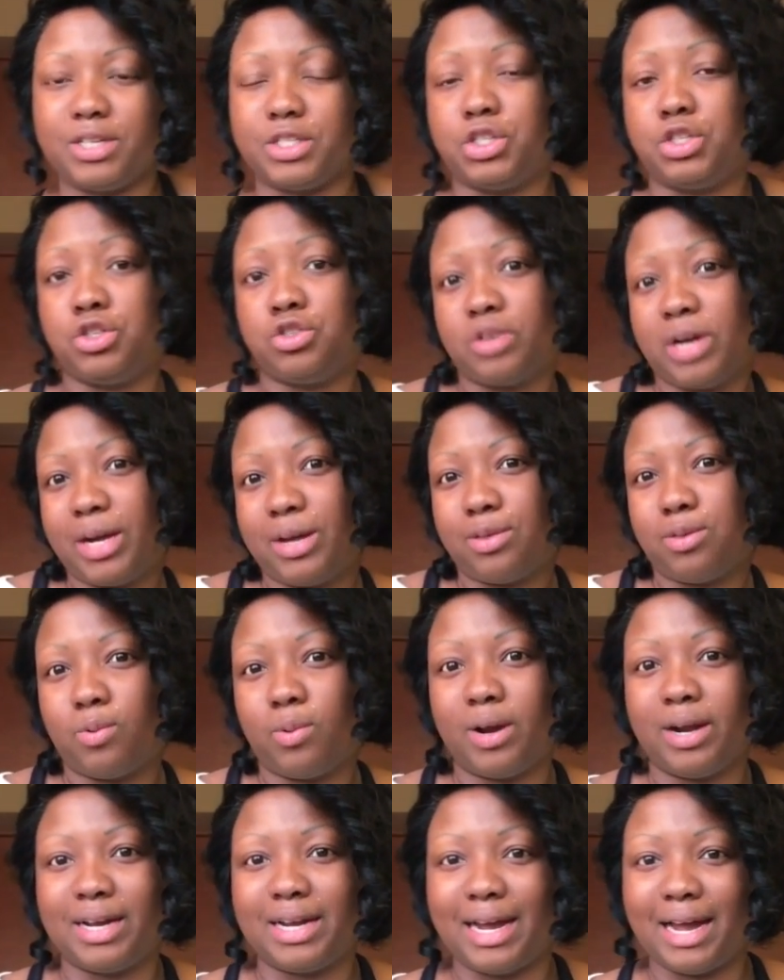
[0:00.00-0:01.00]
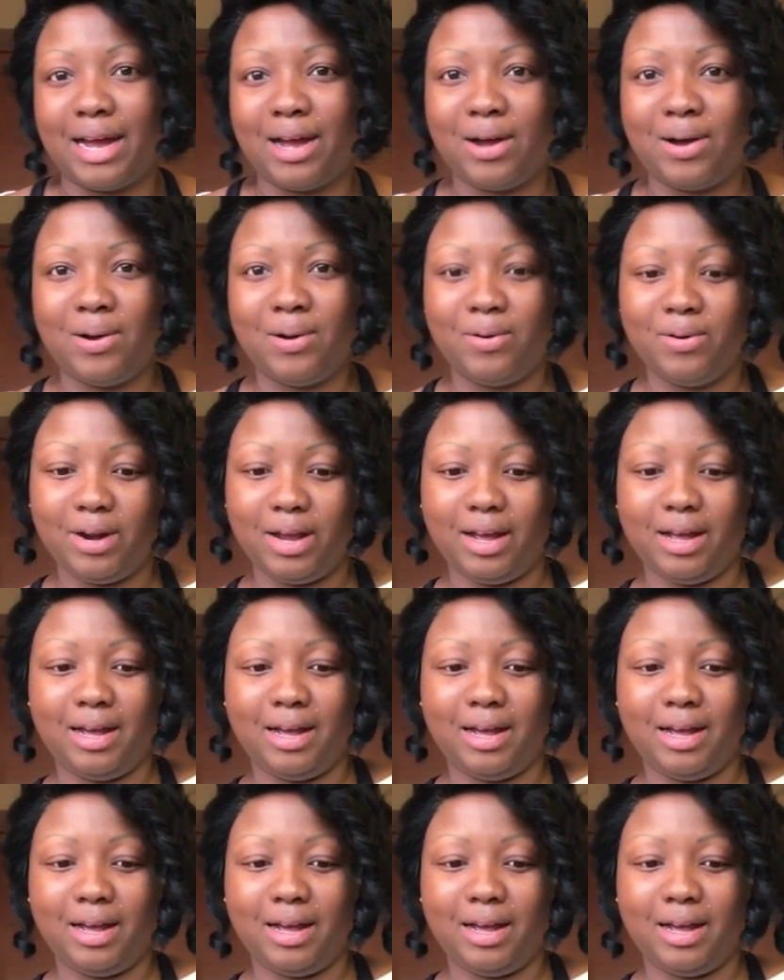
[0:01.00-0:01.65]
a strength workout,